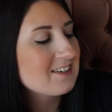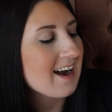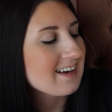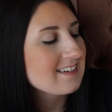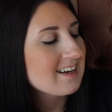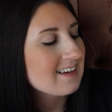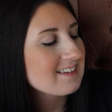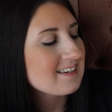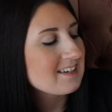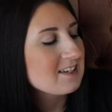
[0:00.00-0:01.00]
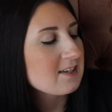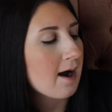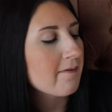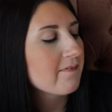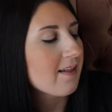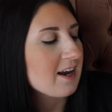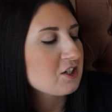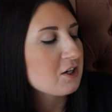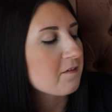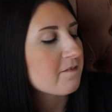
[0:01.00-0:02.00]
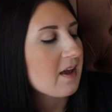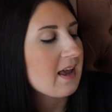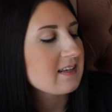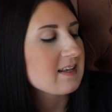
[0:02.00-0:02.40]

Jacks says, Stop flashing your fangs.